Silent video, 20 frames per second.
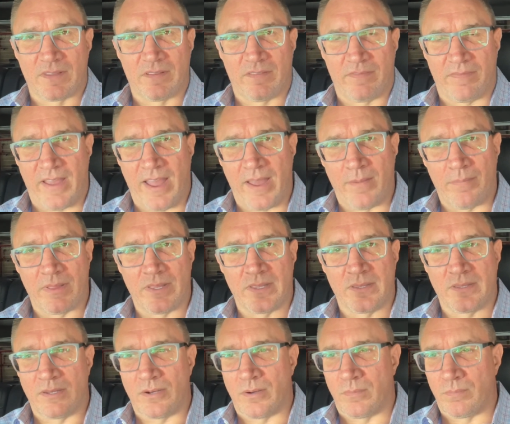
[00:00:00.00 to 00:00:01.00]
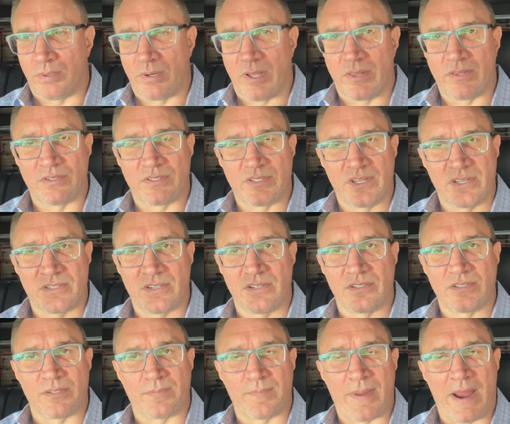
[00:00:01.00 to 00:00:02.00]
Family, you know, brothers, sisters,
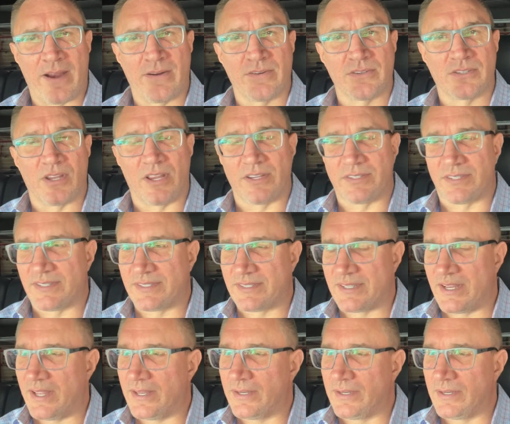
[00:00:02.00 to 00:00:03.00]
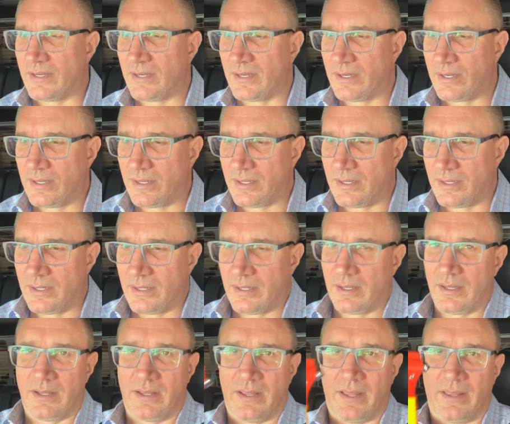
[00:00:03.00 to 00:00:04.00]
his parents lost a son
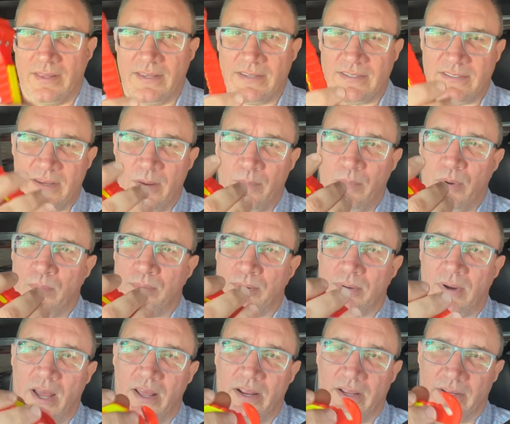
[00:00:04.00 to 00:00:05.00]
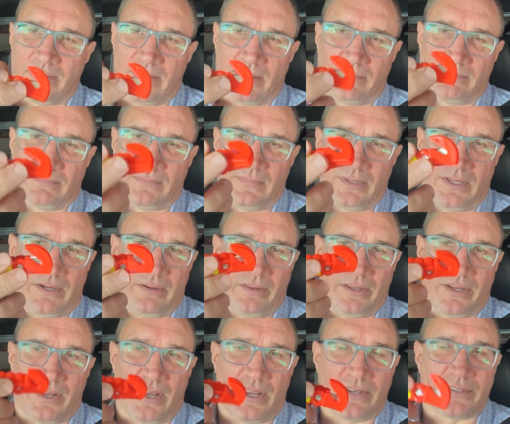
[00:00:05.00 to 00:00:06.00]
and this simple product that literally
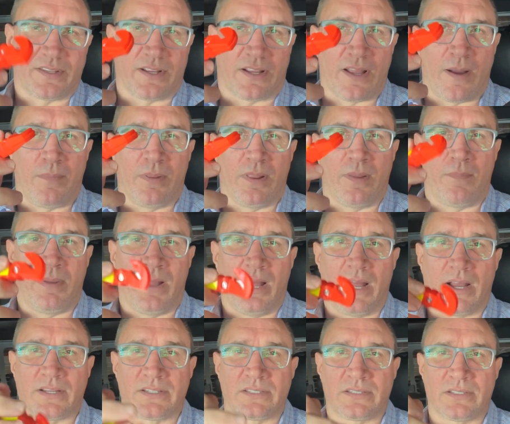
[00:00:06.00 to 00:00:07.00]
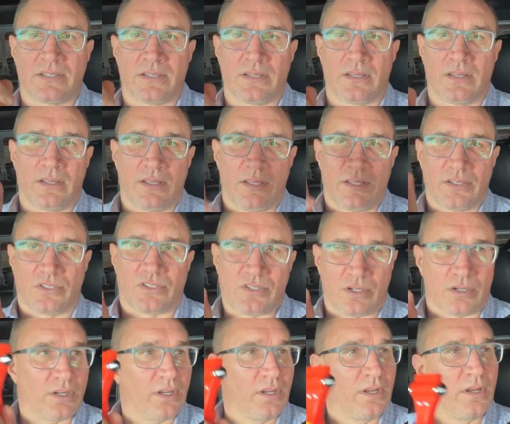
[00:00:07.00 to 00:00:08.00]
cost a couple of bucks
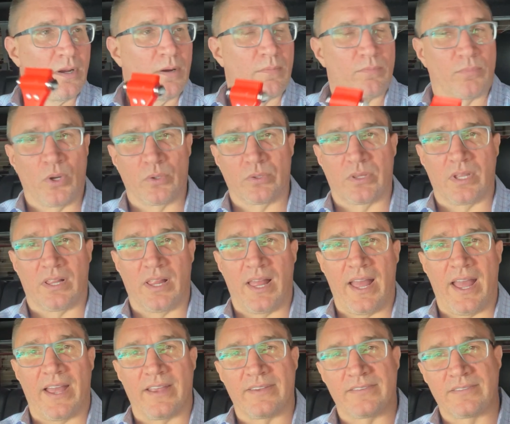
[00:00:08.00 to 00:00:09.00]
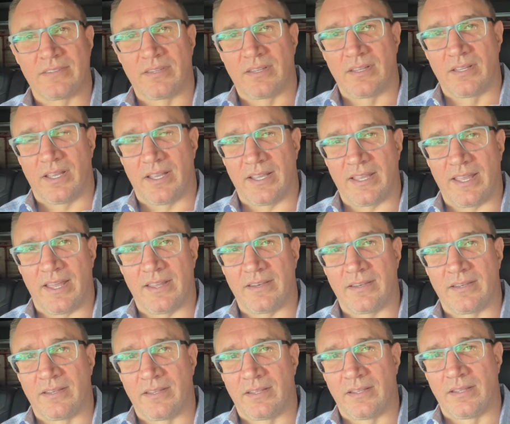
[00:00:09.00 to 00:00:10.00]
broke the glass. Again,
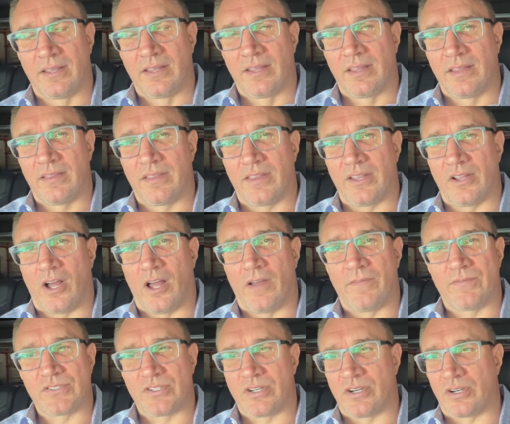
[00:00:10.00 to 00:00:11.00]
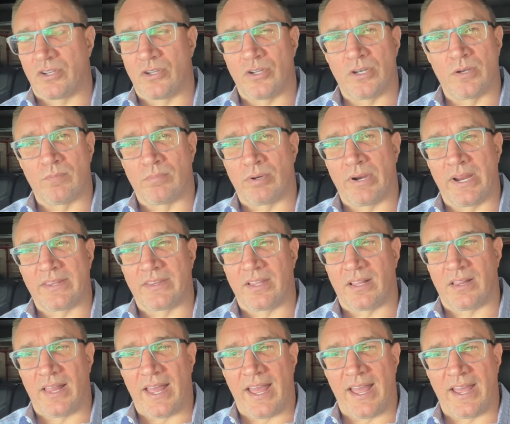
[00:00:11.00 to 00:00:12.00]
the officer couldn't break the
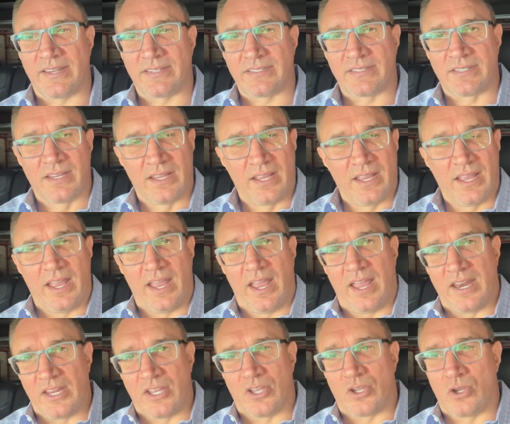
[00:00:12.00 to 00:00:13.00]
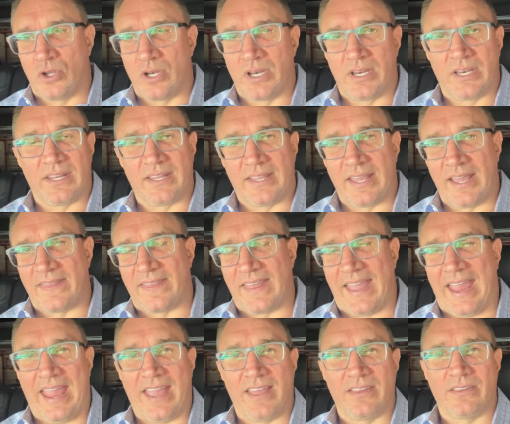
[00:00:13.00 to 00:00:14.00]
glass and he couldn't get the
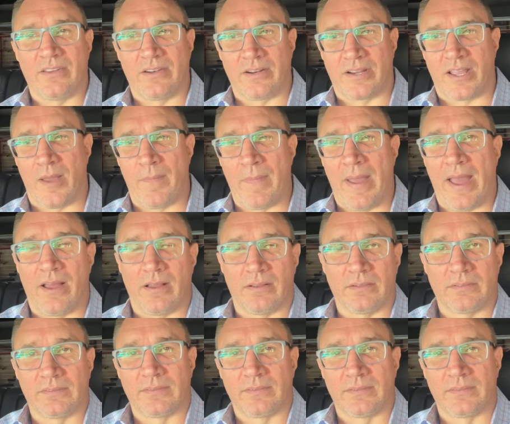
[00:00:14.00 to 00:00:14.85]
handle to come out.